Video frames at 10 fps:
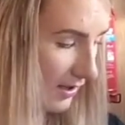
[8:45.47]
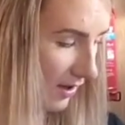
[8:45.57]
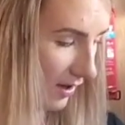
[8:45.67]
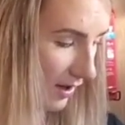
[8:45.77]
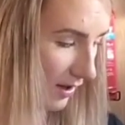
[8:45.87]
So
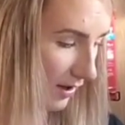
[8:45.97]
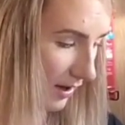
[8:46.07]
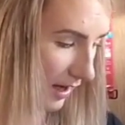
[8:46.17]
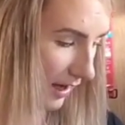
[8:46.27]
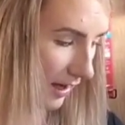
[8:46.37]

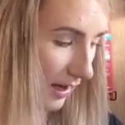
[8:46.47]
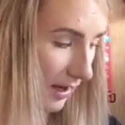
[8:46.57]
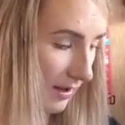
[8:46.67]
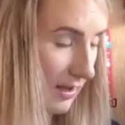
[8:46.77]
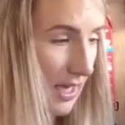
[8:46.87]

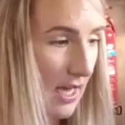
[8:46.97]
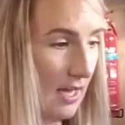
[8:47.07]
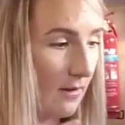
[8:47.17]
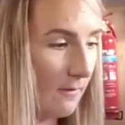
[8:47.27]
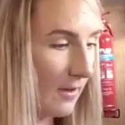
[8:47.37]

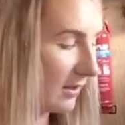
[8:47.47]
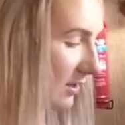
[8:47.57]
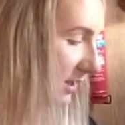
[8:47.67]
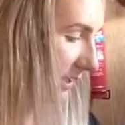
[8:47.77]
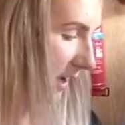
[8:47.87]
the
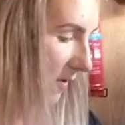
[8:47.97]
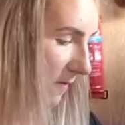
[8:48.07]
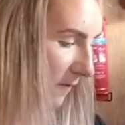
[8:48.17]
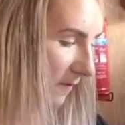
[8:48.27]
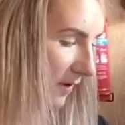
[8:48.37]
filter
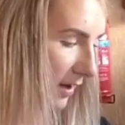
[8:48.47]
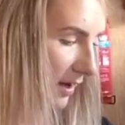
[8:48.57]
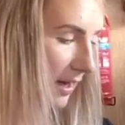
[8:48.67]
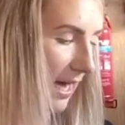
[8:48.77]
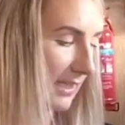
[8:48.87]
itself
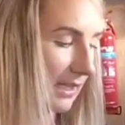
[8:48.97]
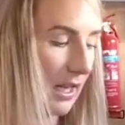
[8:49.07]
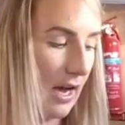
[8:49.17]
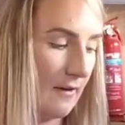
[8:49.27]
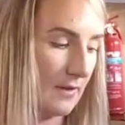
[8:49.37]
has a
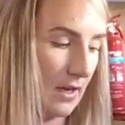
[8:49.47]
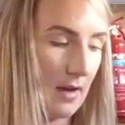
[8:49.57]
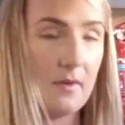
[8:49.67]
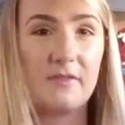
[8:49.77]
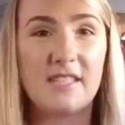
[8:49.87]

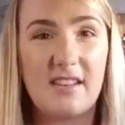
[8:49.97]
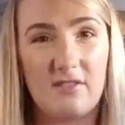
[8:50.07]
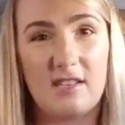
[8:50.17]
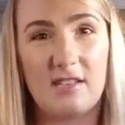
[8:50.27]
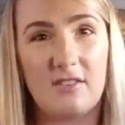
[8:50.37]
lifetime of
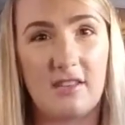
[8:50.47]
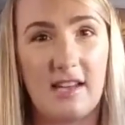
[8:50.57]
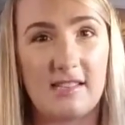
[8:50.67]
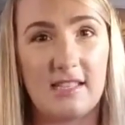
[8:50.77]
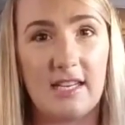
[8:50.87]

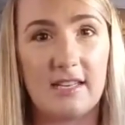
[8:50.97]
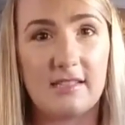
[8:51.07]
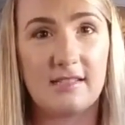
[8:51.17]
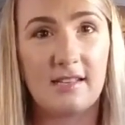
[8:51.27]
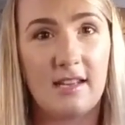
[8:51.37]
72,000
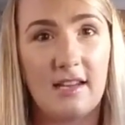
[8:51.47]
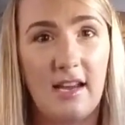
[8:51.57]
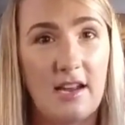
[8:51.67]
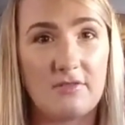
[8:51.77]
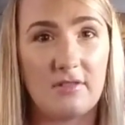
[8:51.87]
litres.
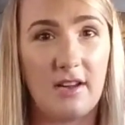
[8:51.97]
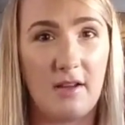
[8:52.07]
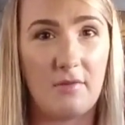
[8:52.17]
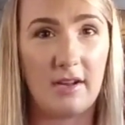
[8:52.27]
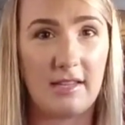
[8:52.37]
Andrew and
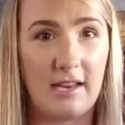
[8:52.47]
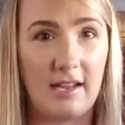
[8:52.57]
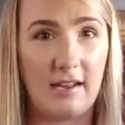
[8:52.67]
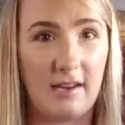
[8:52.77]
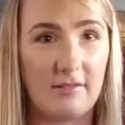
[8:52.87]
I worked that
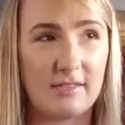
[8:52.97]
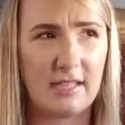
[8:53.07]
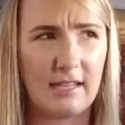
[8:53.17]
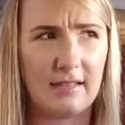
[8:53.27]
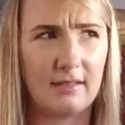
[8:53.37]
out, and it was
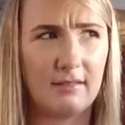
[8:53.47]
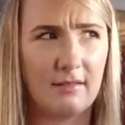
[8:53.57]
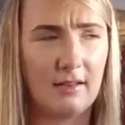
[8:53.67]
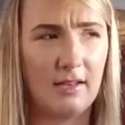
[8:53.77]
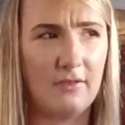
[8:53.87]
like,
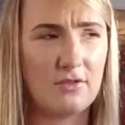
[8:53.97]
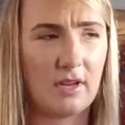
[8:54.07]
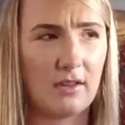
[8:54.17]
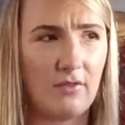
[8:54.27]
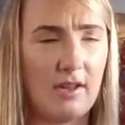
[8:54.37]
if you
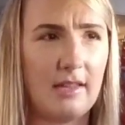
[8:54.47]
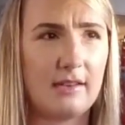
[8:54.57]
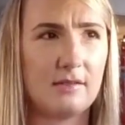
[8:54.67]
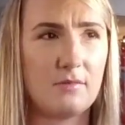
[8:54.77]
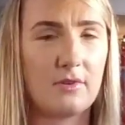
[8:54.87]
drink 3
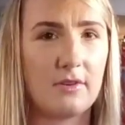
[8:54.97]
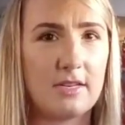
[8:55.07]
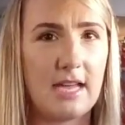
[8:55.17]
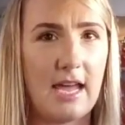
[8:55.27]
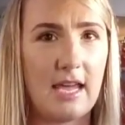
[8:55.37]
litres of water a
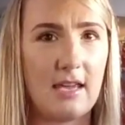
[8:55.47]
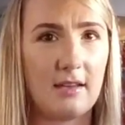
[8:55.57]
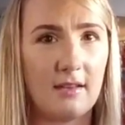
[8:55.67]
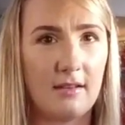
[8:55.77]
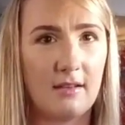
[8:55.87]

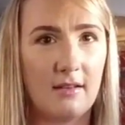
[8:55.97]
day,